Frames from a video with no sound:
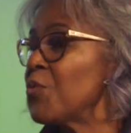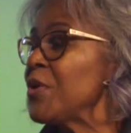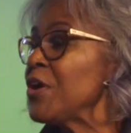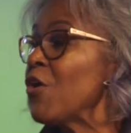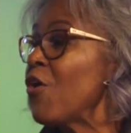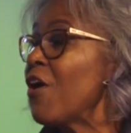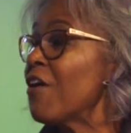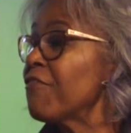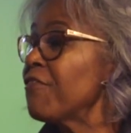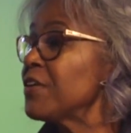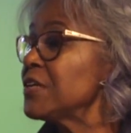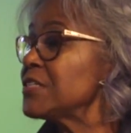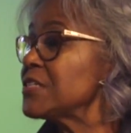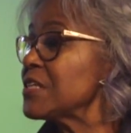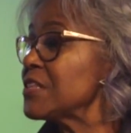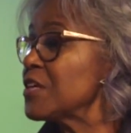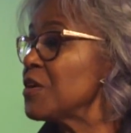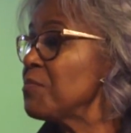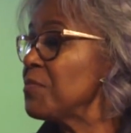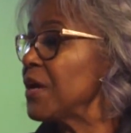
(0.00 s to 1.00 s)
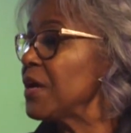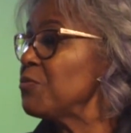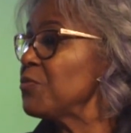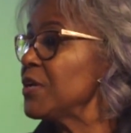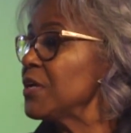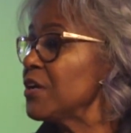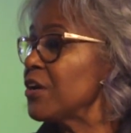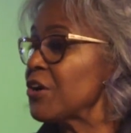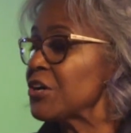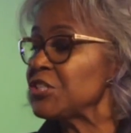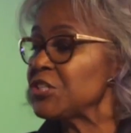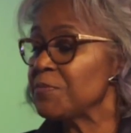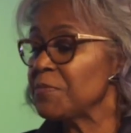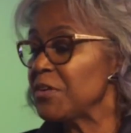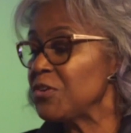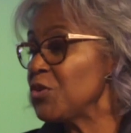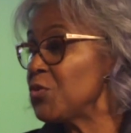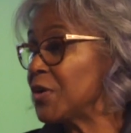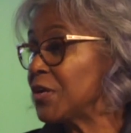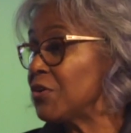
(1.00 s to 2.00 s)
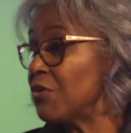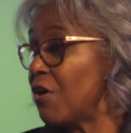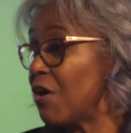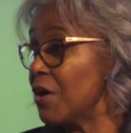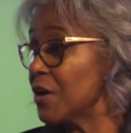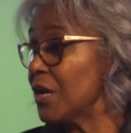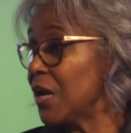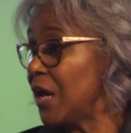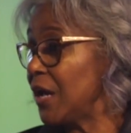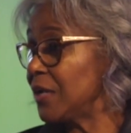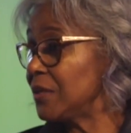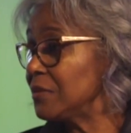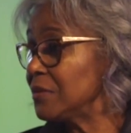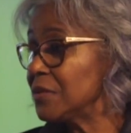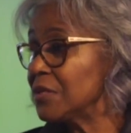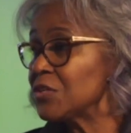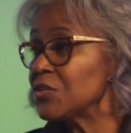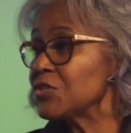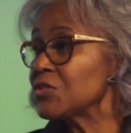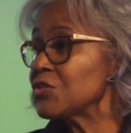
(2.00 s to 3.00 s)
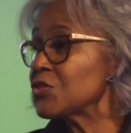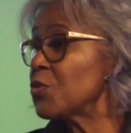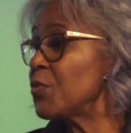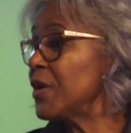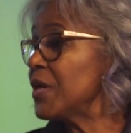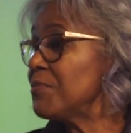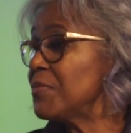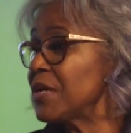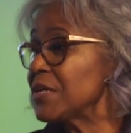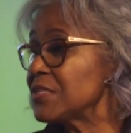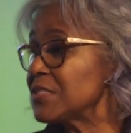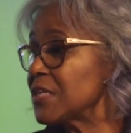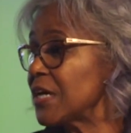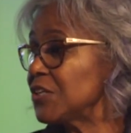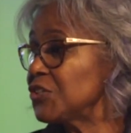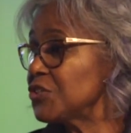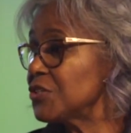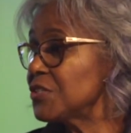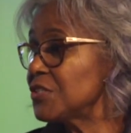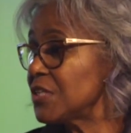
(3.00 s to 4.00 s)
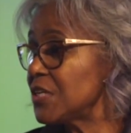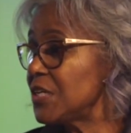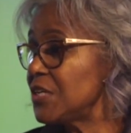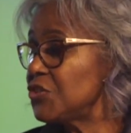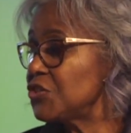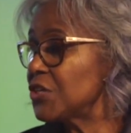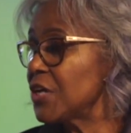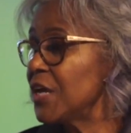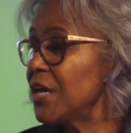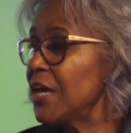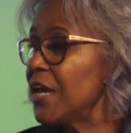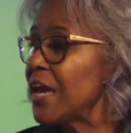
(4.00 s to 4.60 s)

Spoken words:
We offer it to them, and we encourage them to do it online, 20-minute sessions each.